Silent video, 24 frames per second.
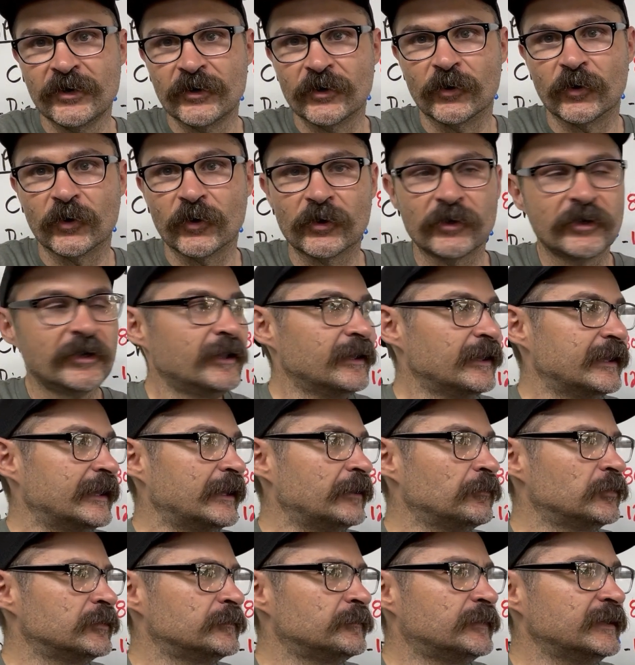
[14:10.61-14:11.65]
Or
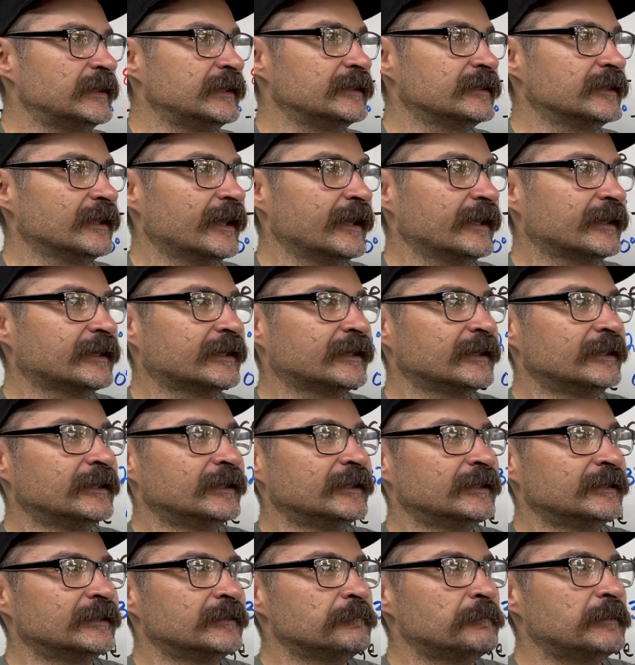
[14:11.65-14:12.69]
it would be like
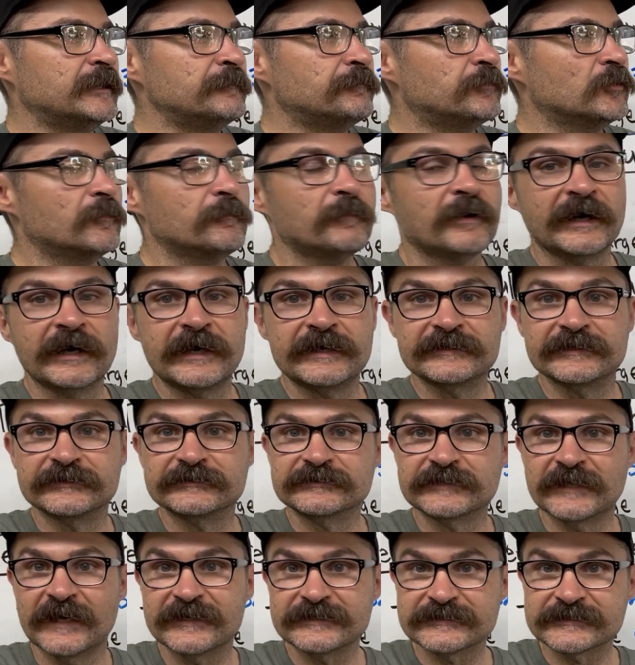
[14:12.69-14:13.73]
people buying a
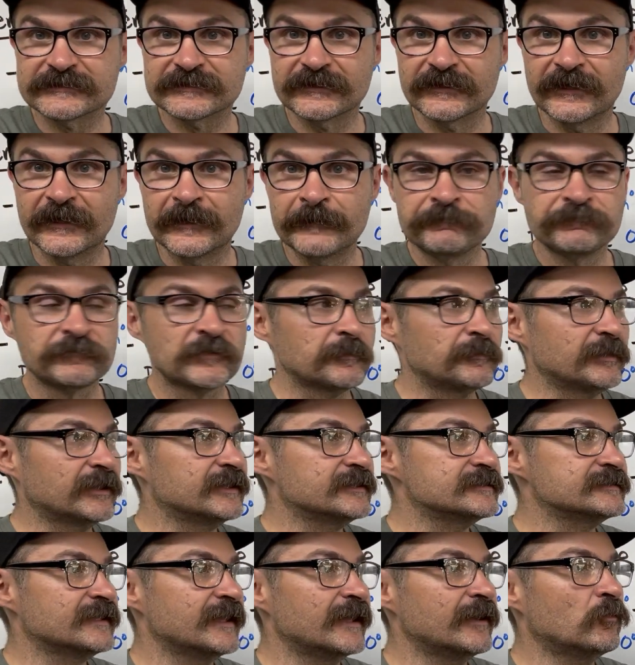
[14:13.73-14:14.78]
Tesla
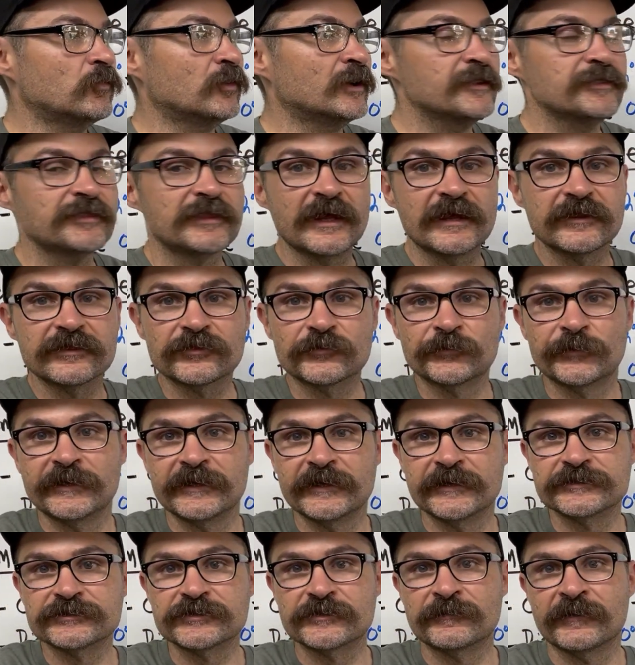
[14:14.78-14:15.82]
because they want that
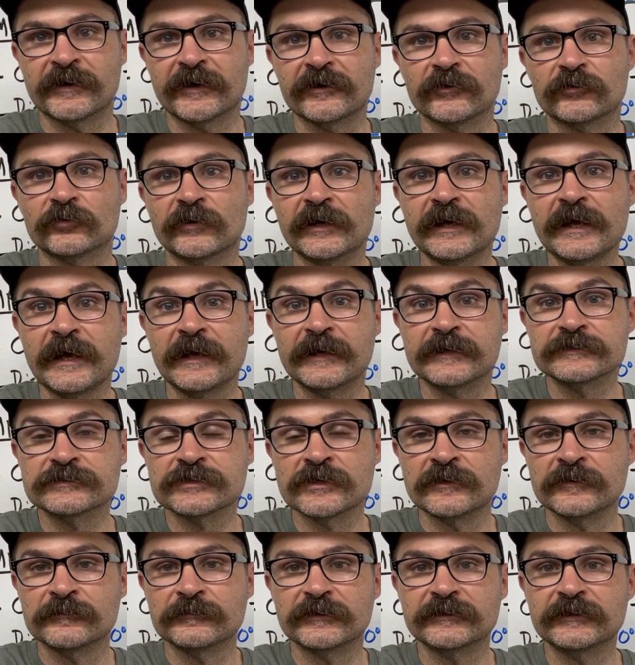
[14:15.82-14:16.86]
300-mile range,
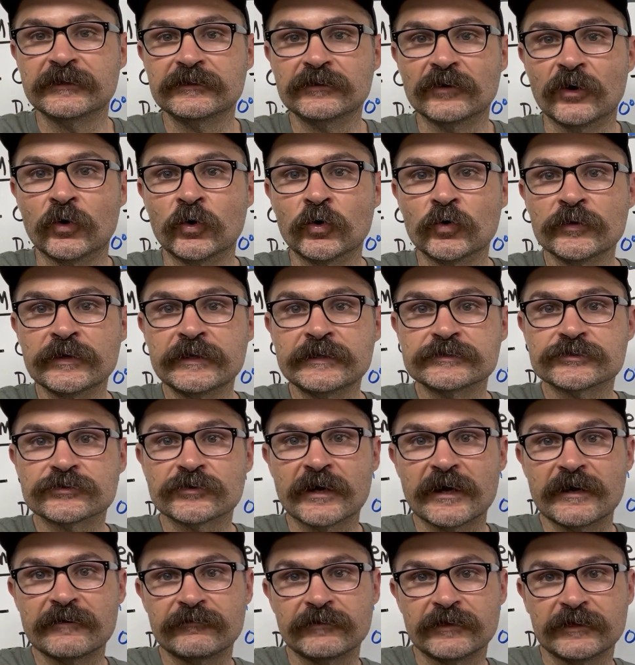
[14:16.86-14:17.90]
but then only
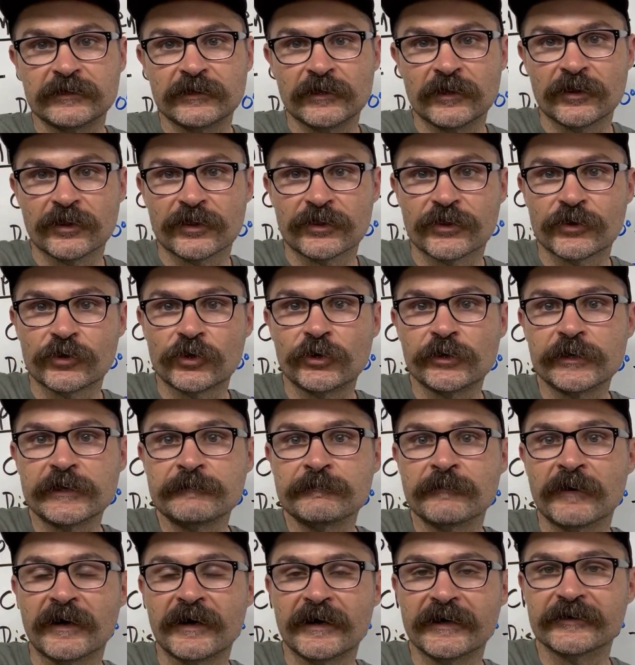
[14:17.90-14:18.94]
driving 30
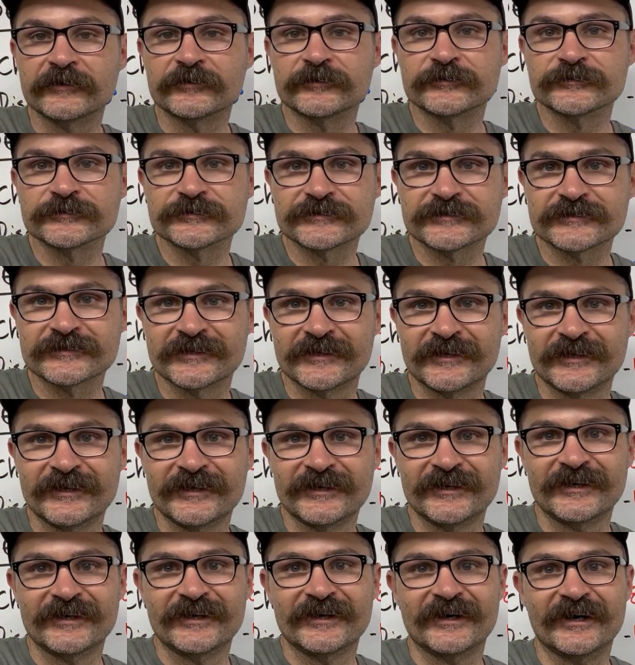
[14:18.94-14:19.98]
miles
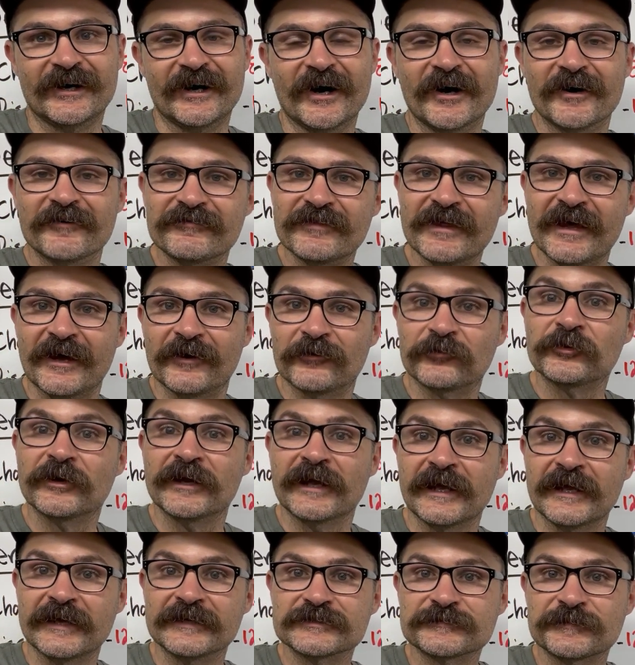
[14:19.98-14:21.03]
of that
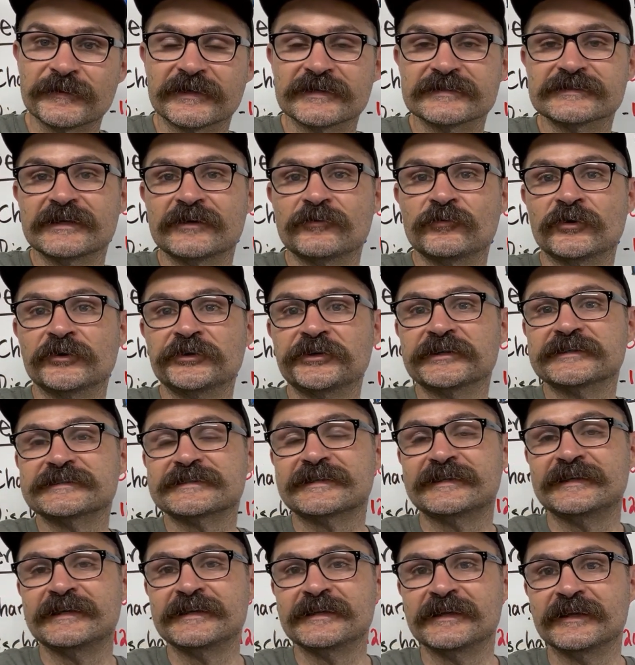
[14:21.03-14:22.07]
range because they want to
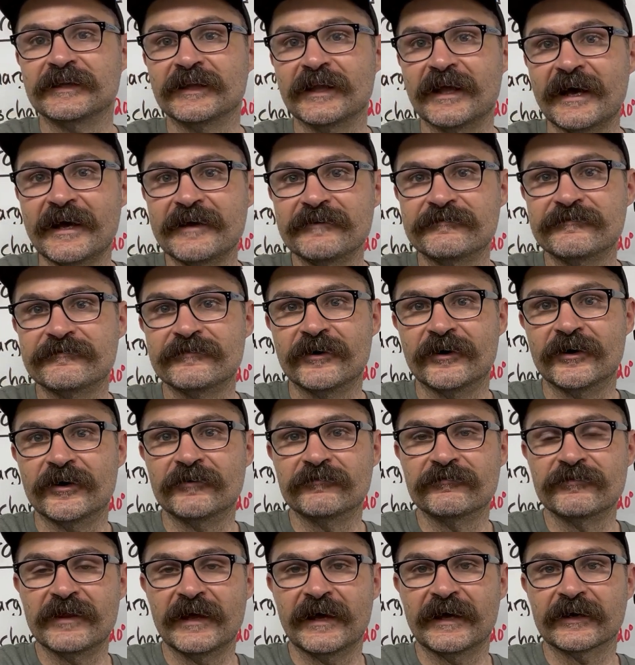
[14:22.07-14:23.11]
extend the life
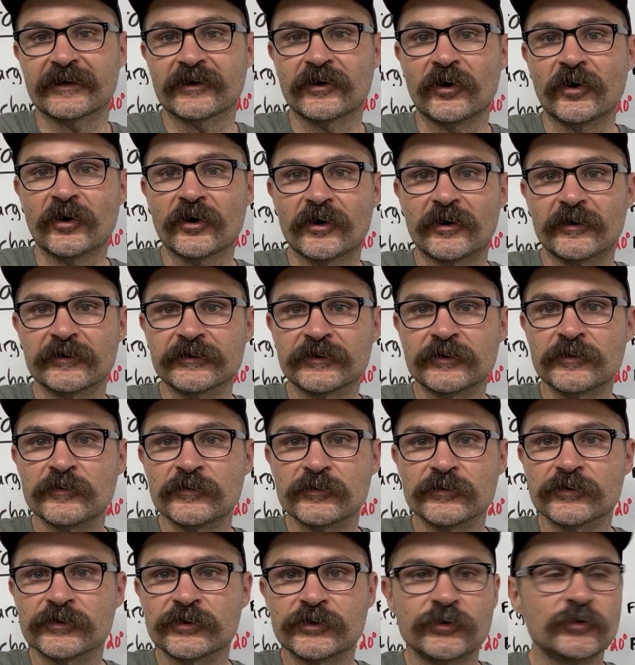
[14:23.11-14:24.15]
of that car.
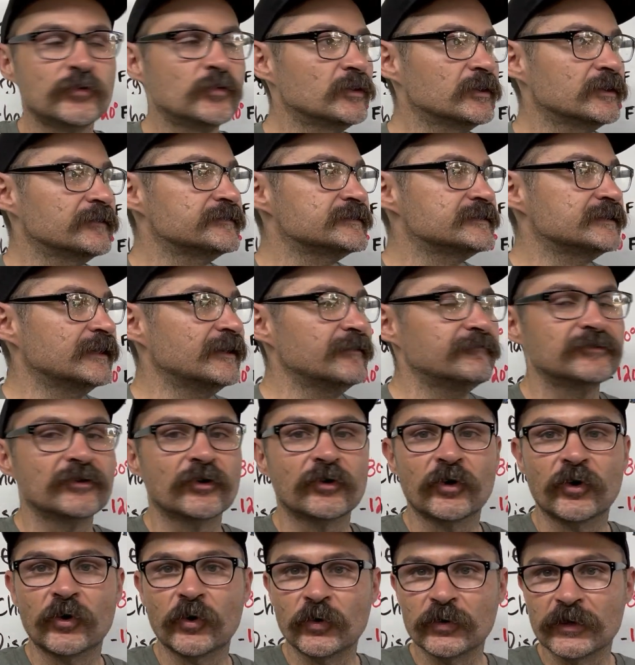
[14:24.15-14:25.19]
You would have saved a
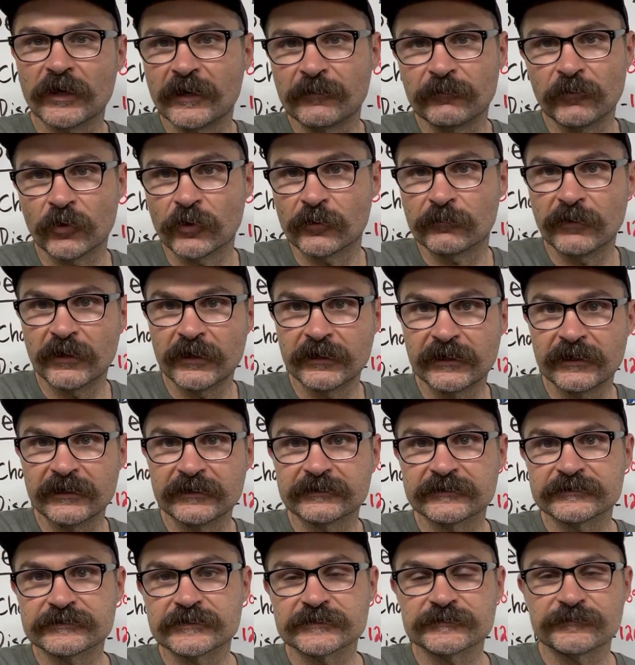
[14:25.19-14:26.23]
whole lot more money
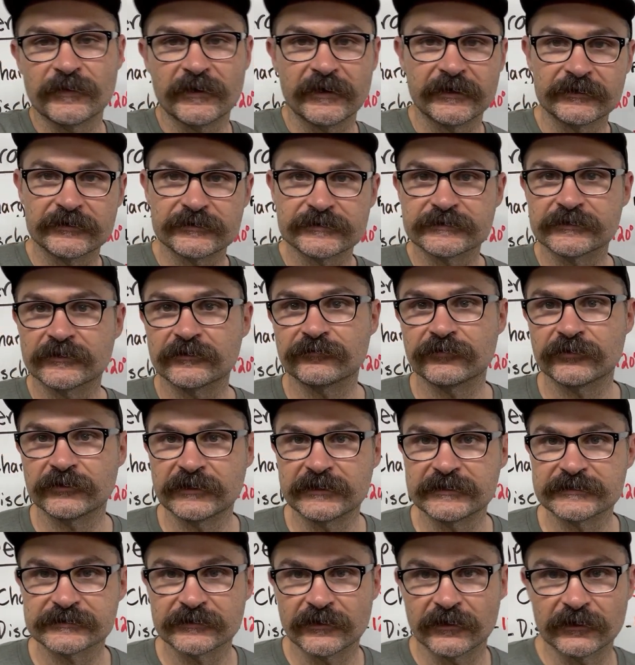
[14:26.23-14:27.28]
to just buy yourself a
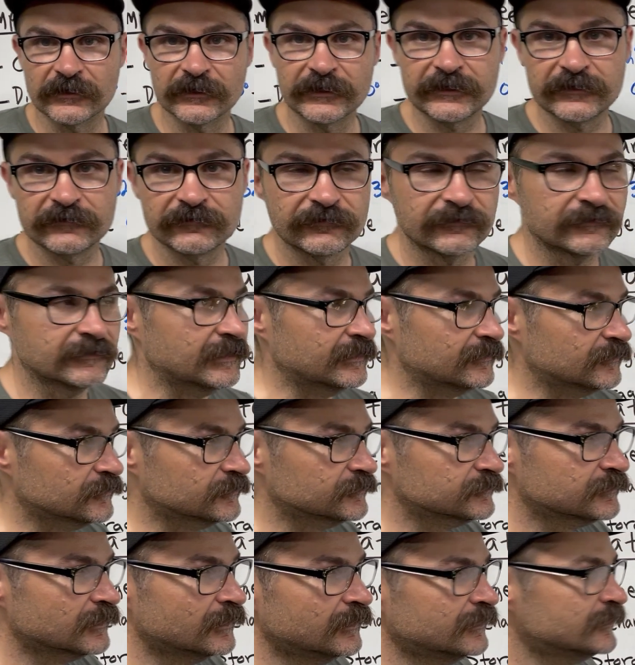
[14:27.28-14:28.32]
Nissan Leaf
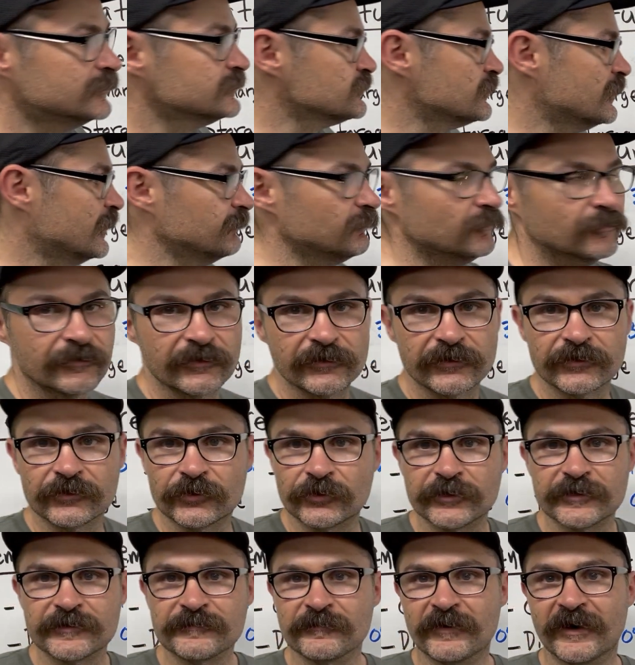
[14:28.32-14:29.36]
that'll travel the
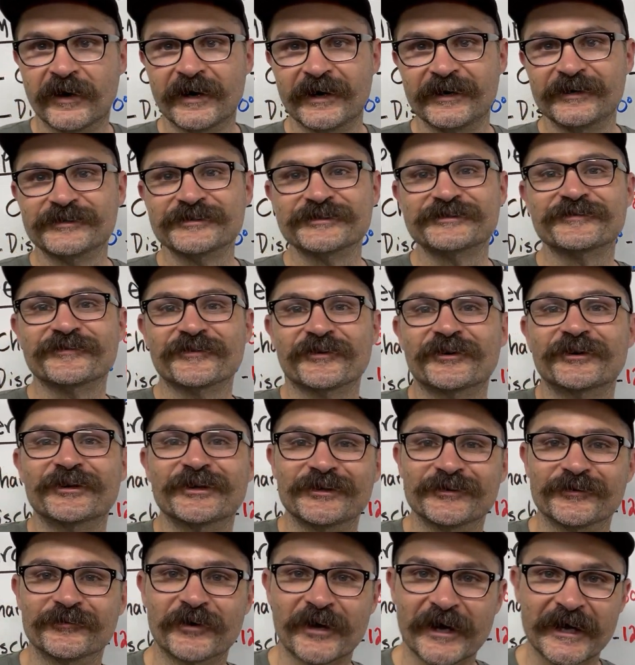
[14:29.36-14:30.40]
30 miles for
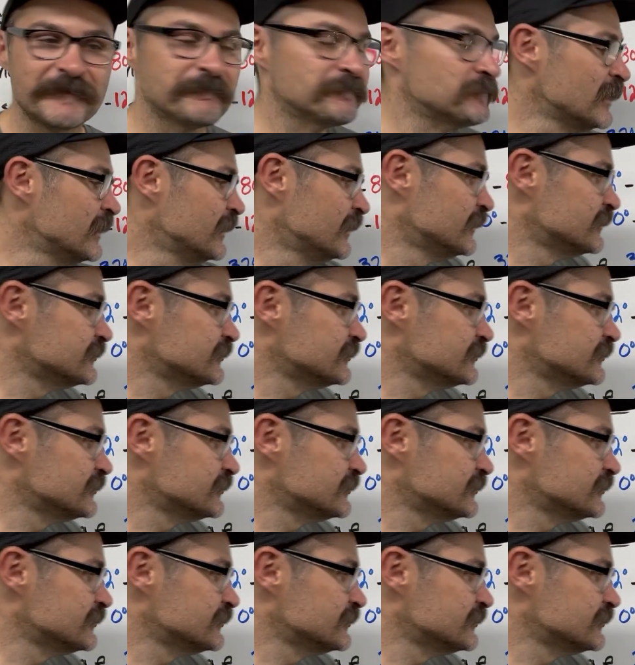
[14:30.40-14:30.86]
you, right?